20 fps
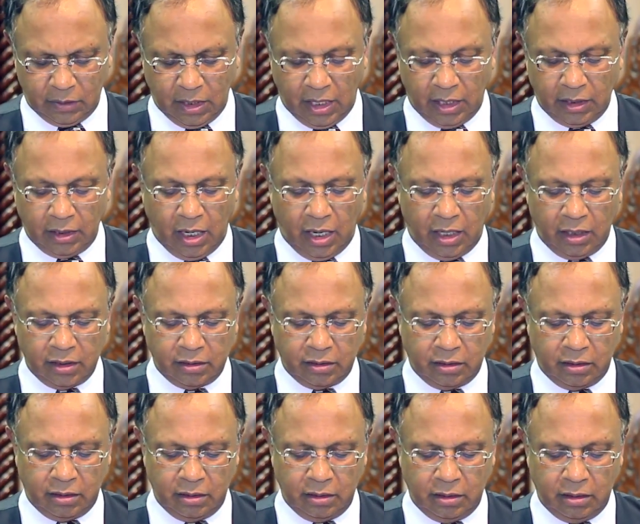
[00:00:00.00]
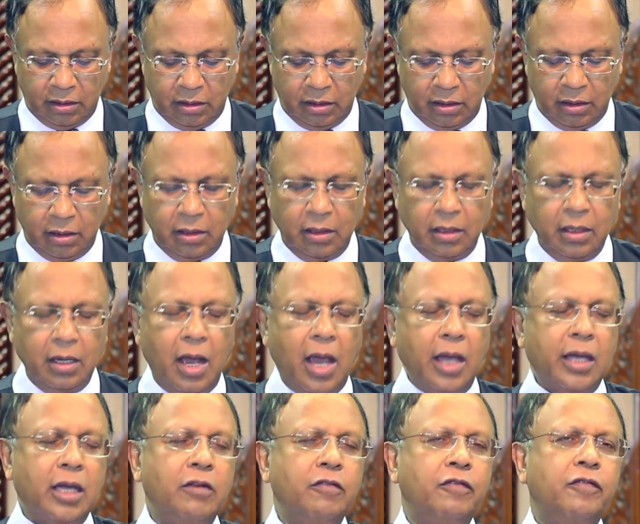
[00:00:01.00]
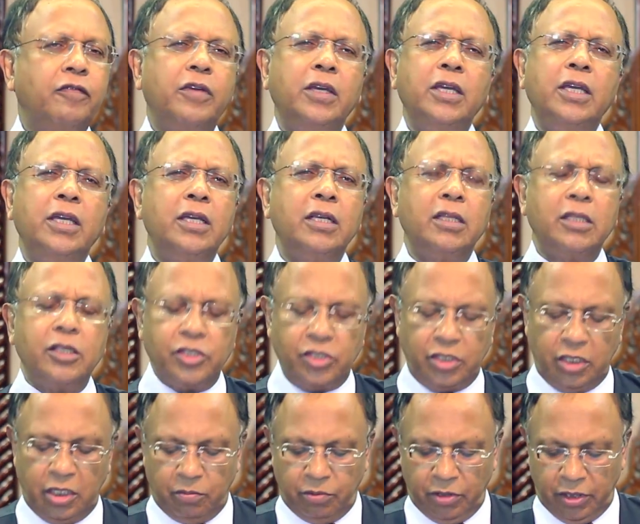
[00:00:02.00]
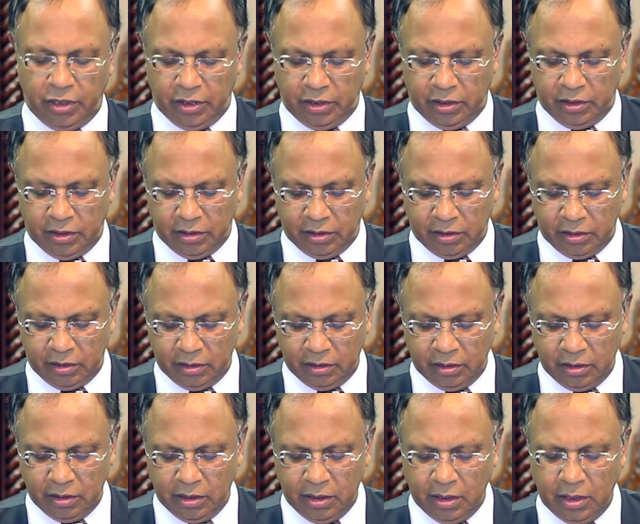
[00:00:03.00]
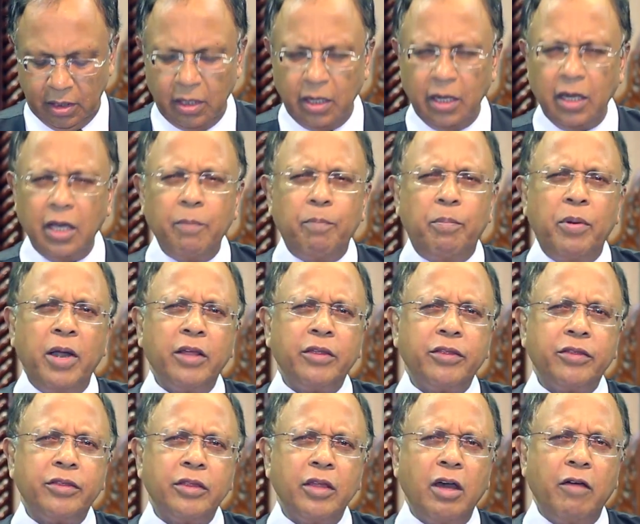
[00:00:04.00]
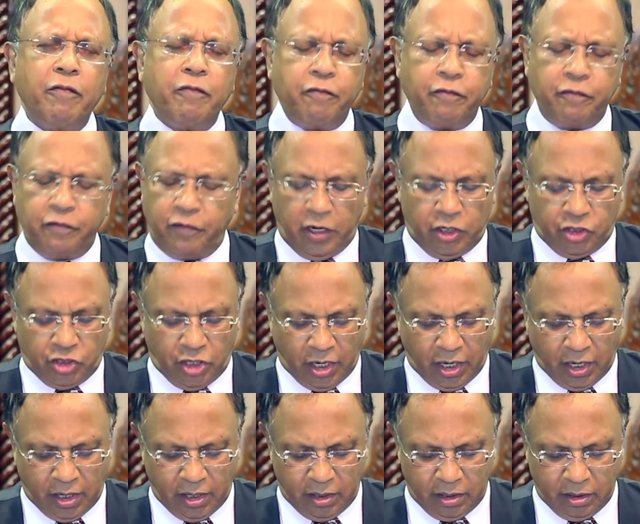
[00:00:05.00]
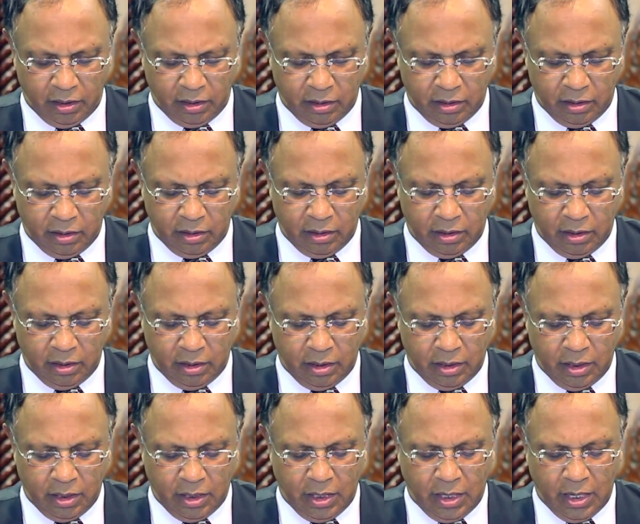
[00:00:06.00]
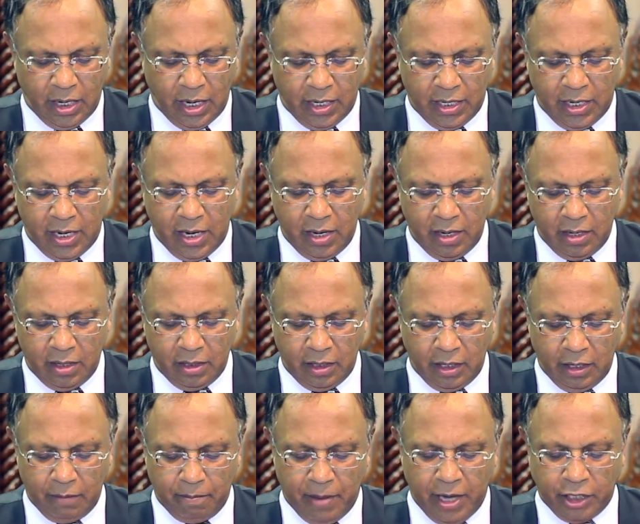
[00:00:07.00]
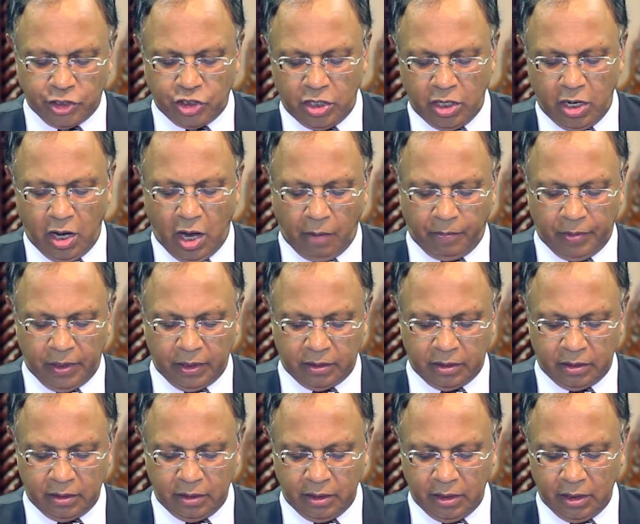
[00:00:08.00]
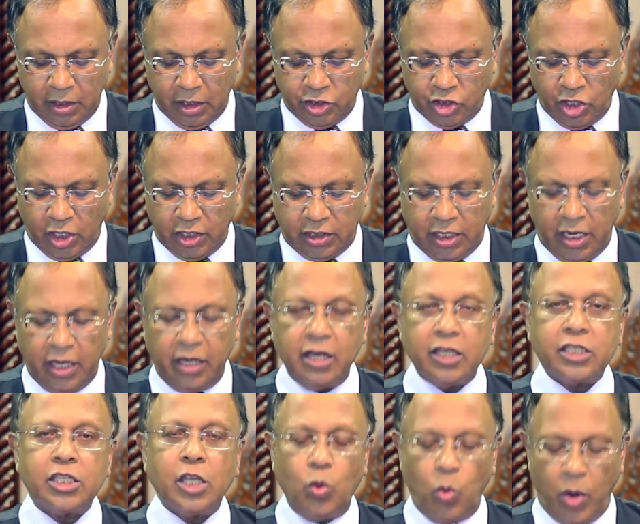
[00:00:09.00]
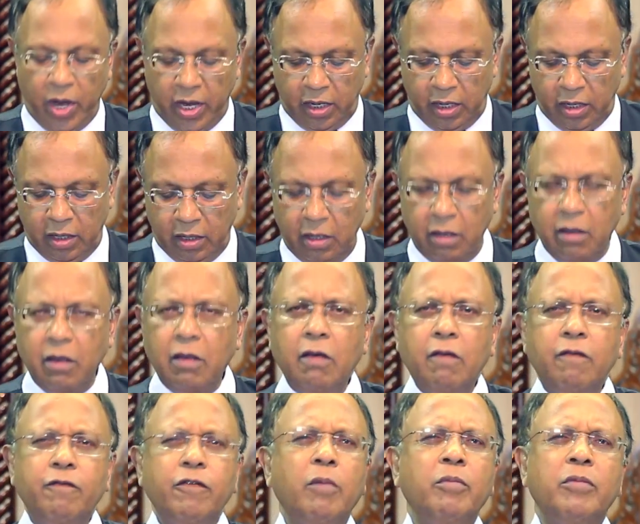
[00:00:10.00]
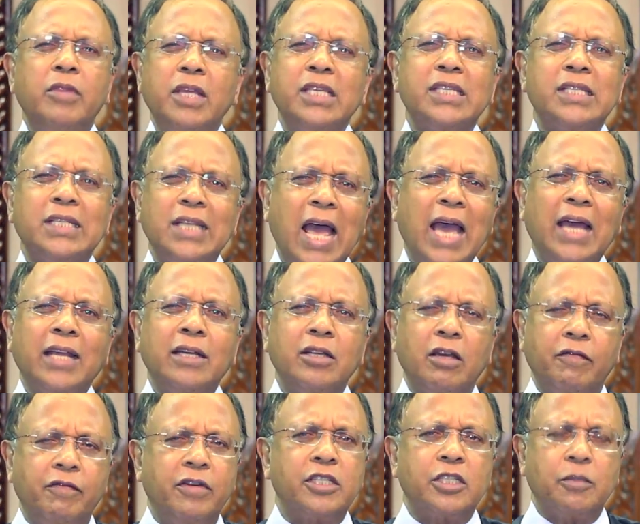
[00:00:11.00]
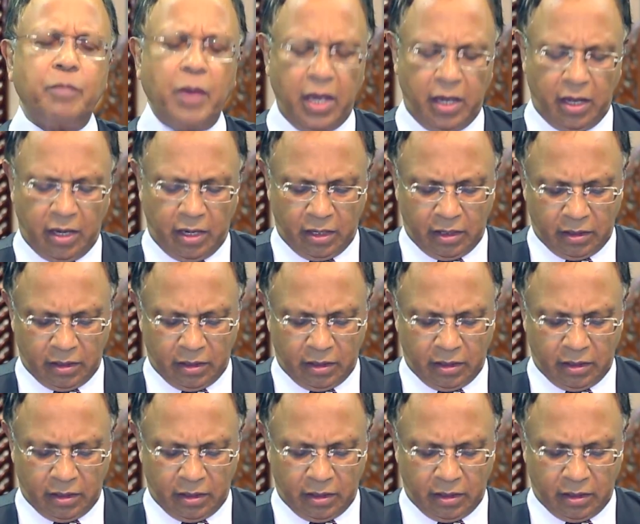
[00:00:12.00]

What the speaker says: At last, I can feel the sea breeze, a breath of fresh air, and here a magic carpet shall take us away from this land of despair,